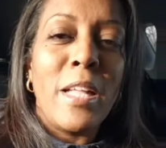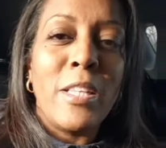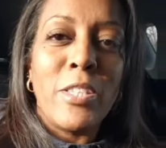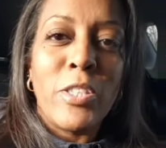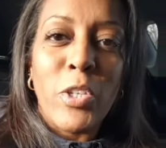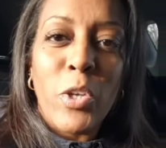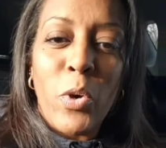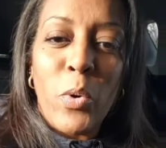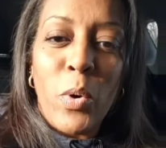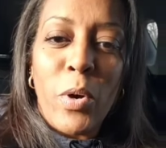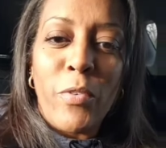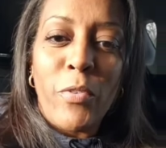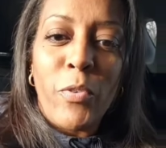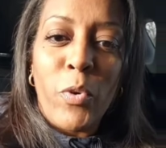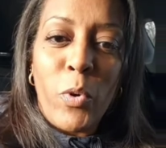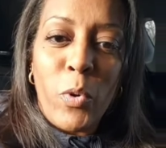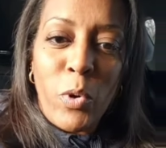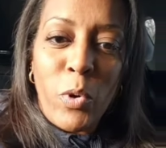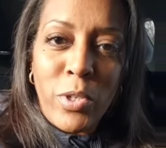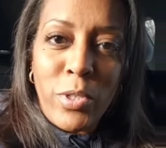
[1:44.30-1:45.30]
And so,
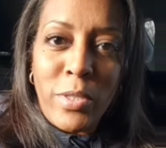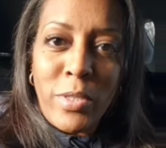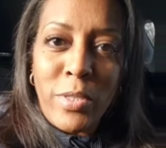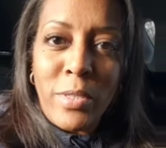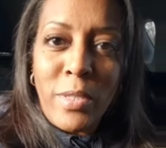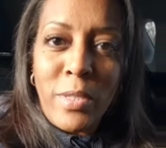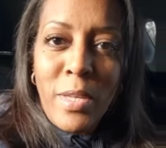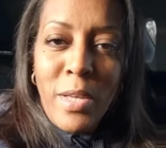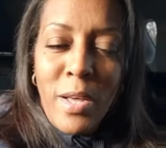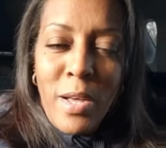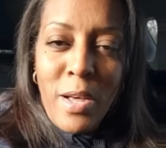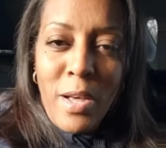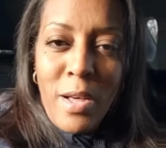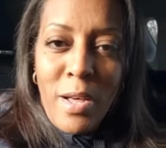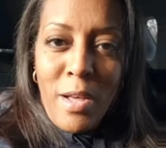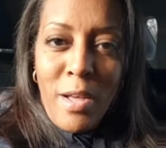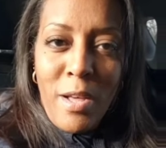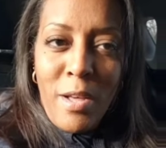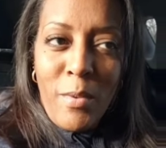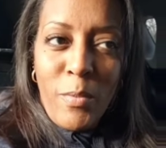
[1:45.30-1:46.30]
of course,
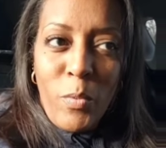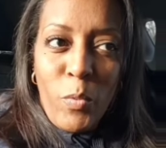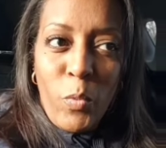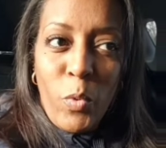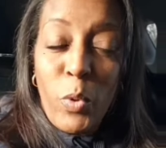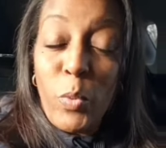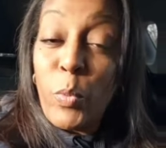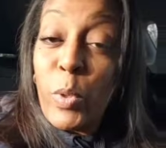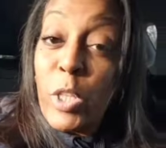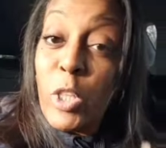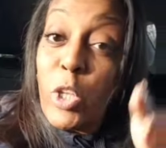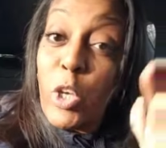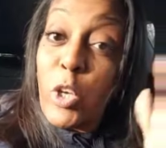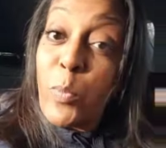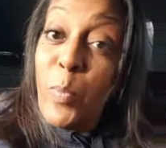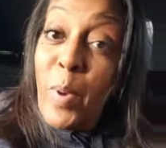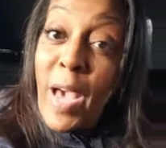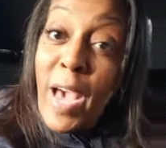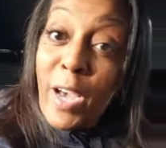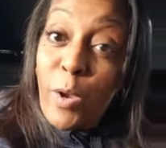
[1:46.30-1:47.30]
um, when we
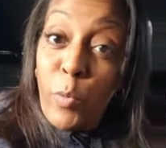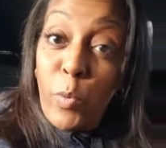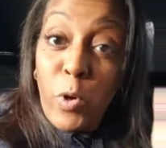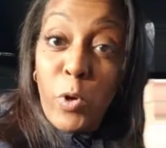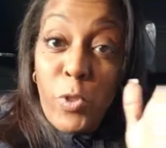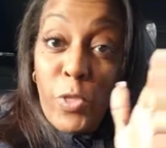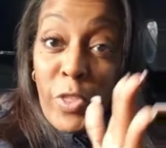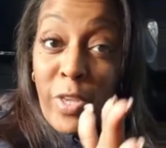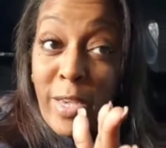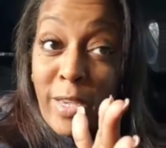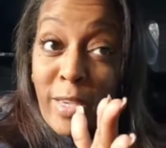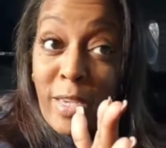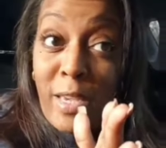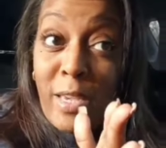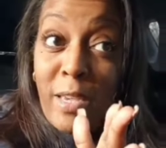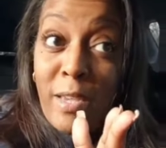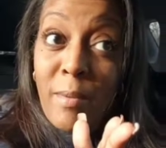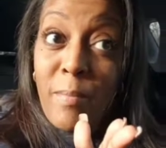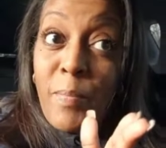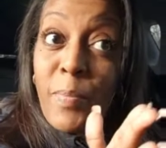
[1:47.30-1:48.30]
look back, we're
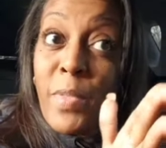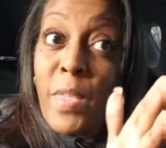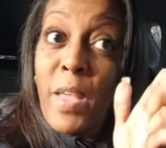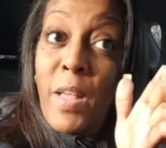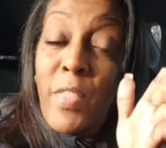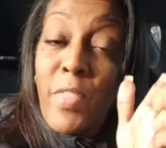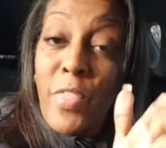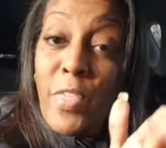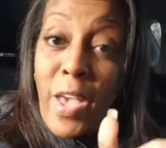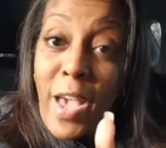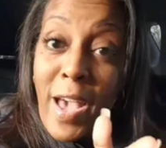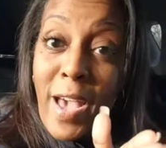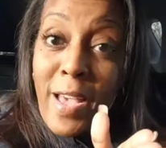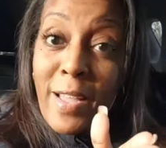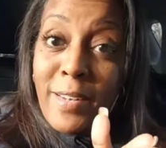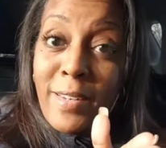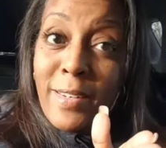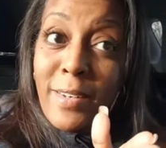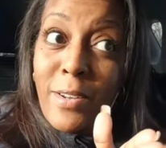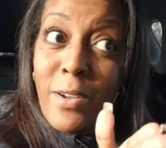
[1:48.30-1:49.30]
thinking
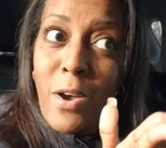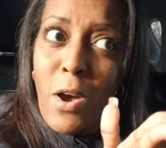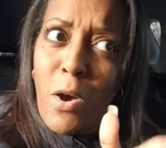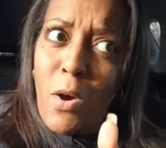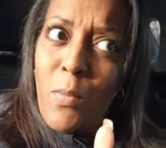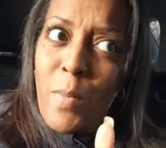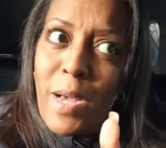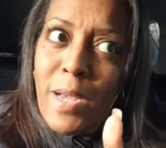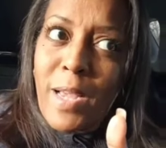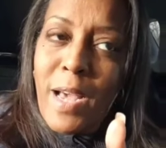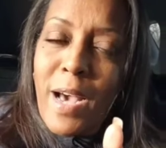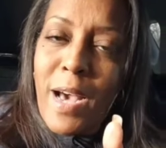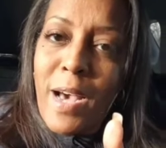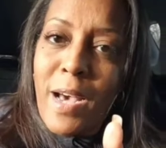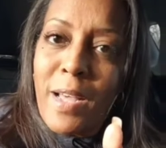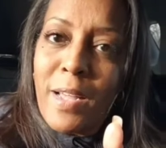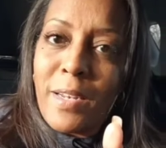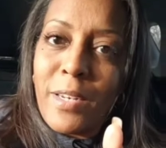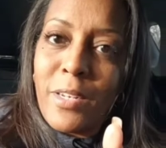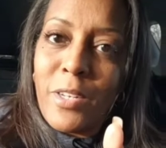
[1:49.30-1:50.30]
that, oh my
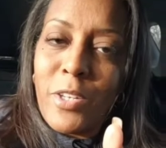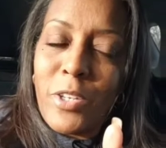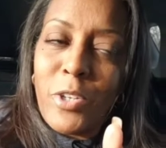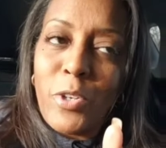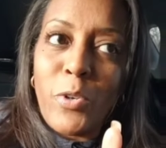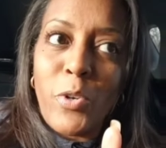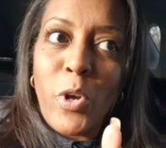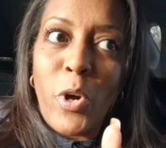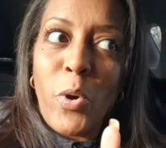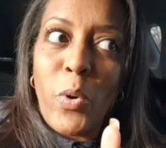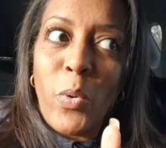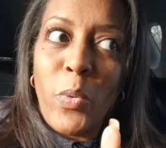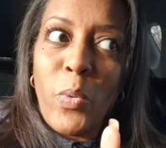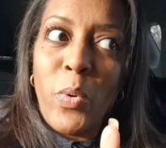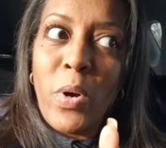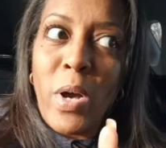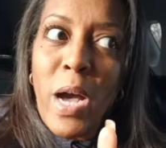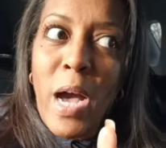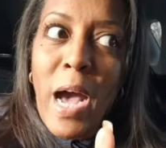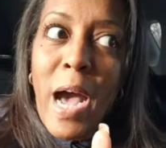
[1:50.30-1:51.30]
God, you
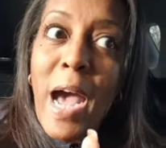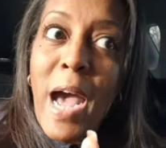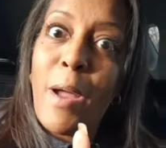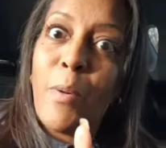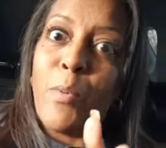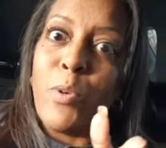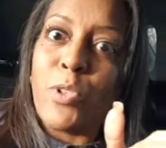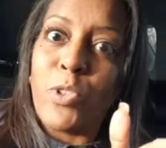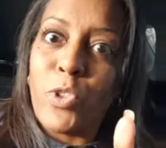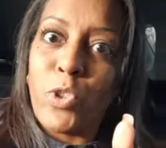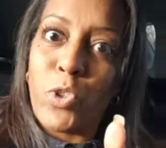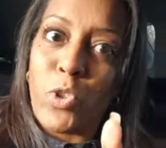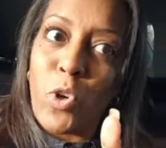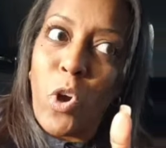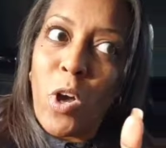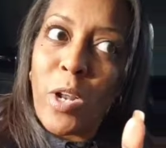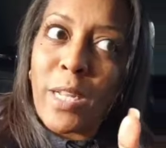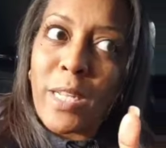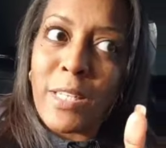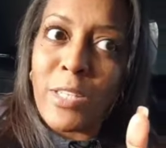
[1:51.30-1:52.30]
know, I was
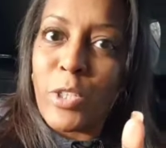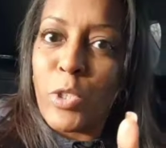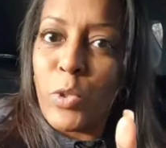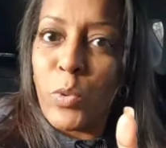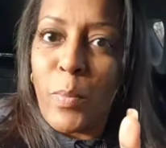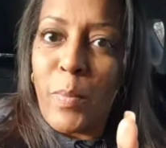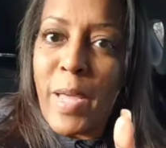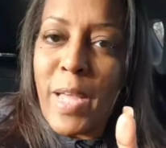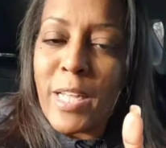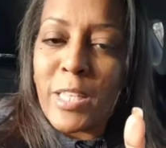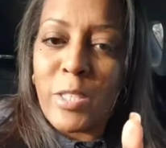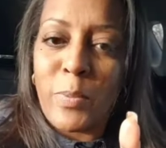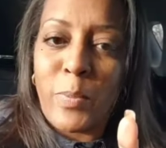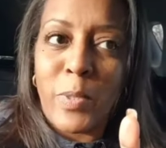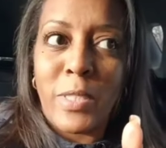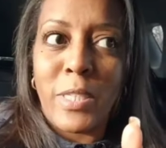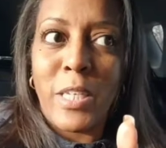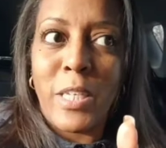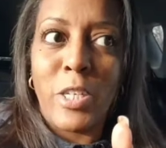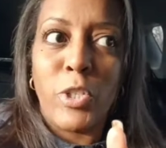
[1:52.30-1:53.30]
drawn into a man's
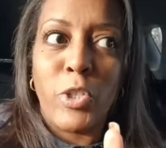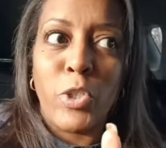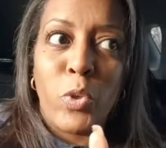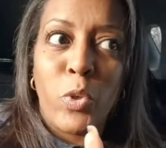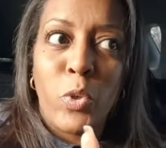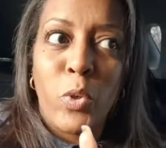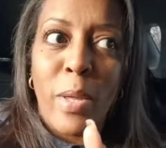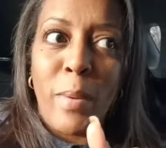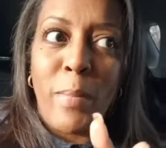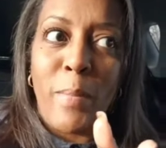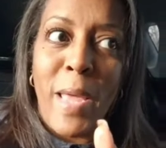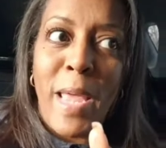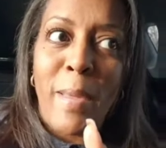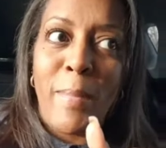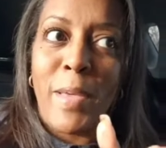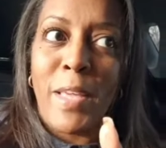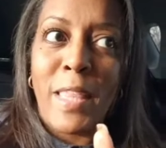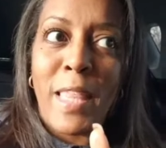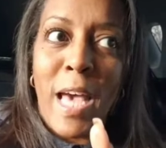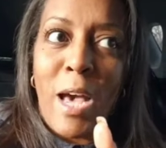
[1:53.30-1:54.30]
potential, and
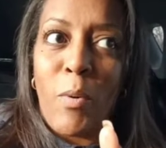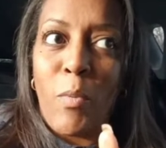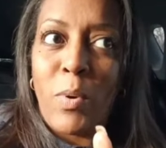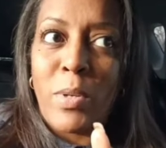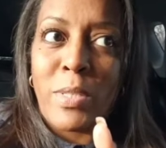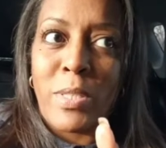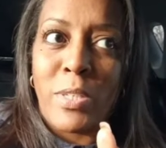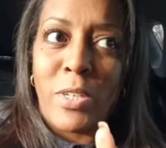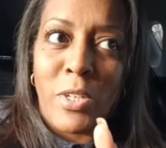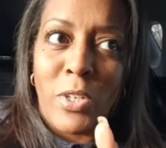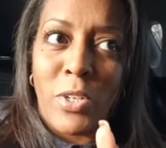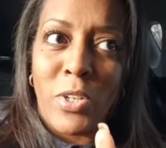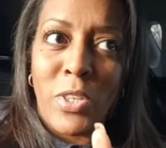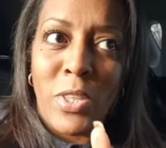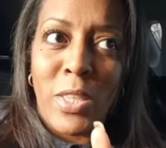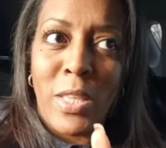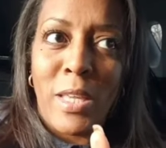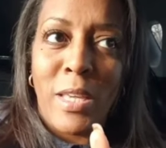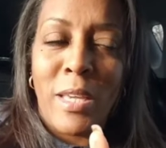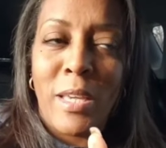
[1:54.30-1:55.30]
maybe that wasn't a
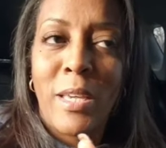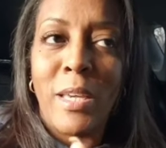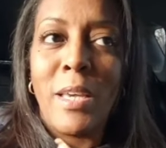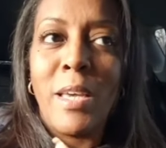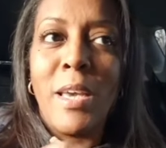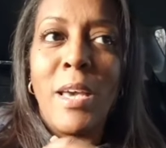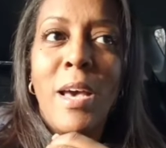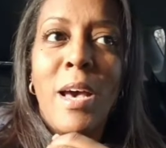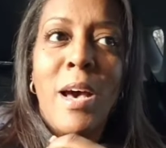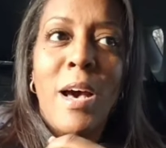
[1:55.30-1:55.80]
good thing.